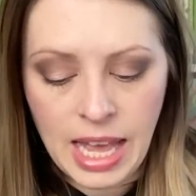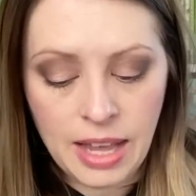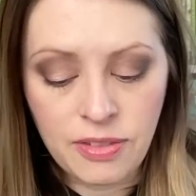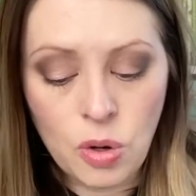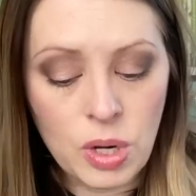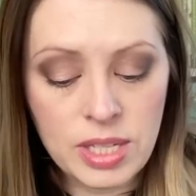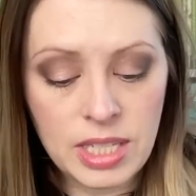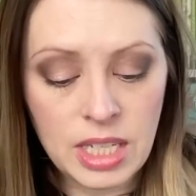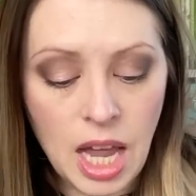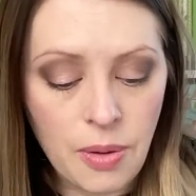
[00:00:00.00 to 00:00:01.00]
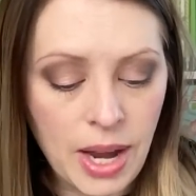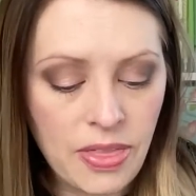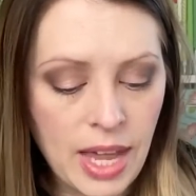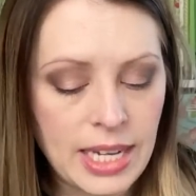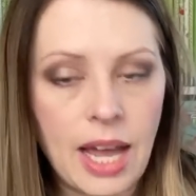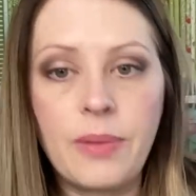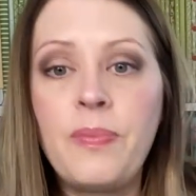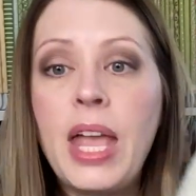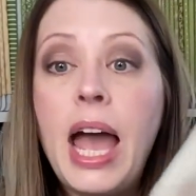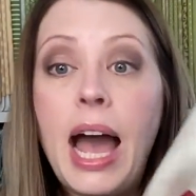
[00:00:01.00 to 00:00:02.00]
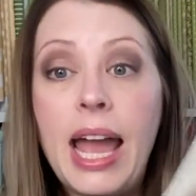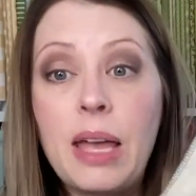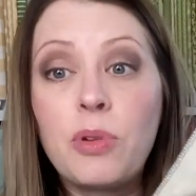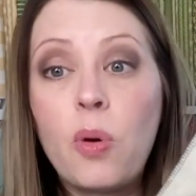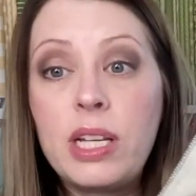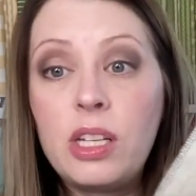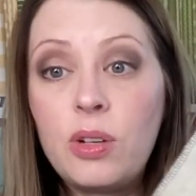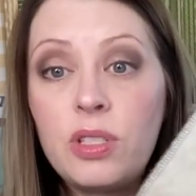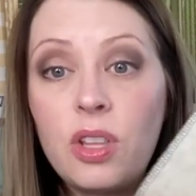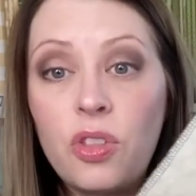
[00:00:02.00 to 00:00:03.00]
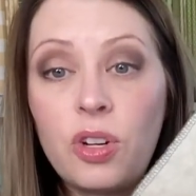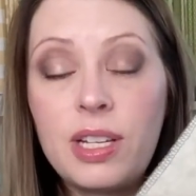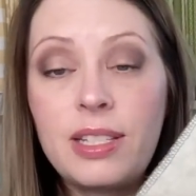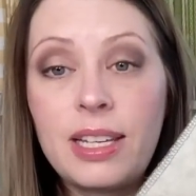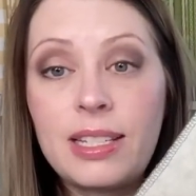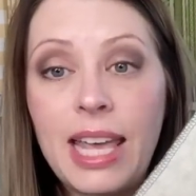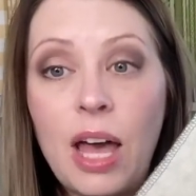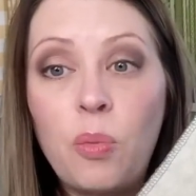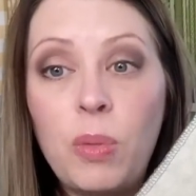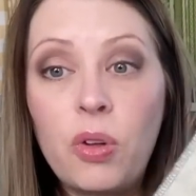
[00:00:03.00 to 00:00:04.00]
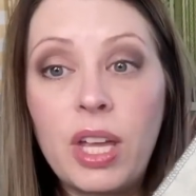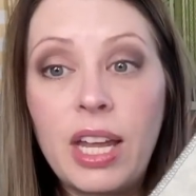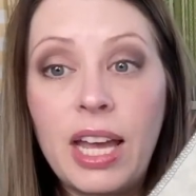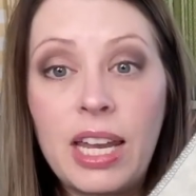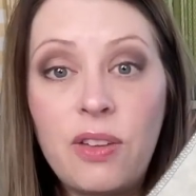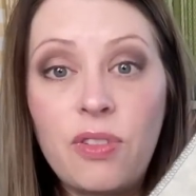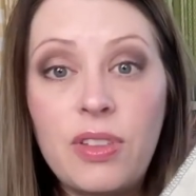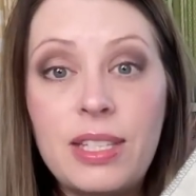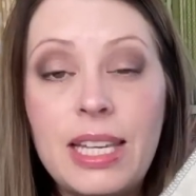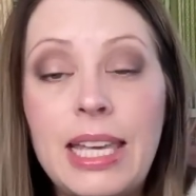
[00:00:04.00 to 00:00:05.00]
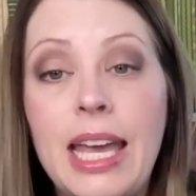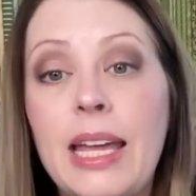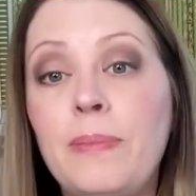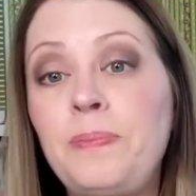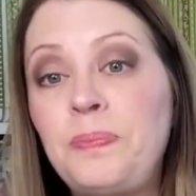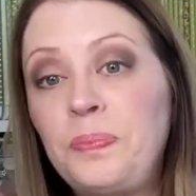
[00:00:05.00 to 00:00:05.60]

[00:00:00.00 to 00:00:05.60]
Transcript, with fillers: I, of course, did not write that down. I am going to use the 36 count milk and honey for this again.